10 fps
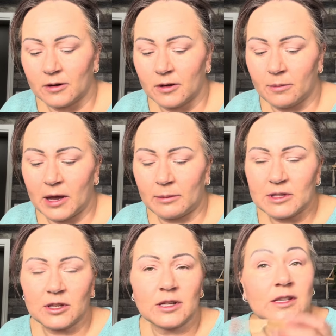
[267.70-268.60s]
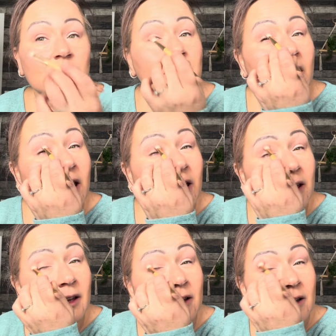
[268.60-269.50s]
The pigment's going to
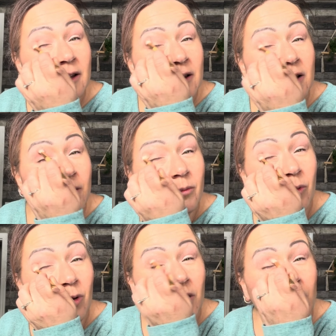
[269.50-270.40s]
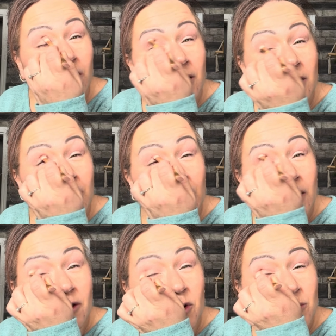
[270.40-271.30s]
stay more
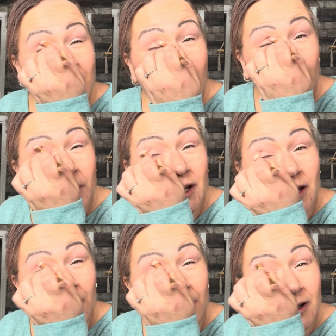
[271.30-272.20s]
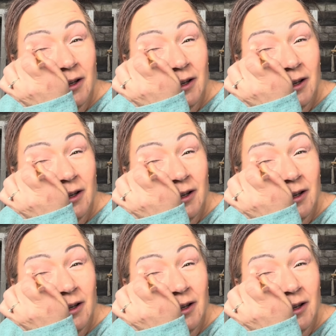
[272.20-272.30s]
if you tap it in.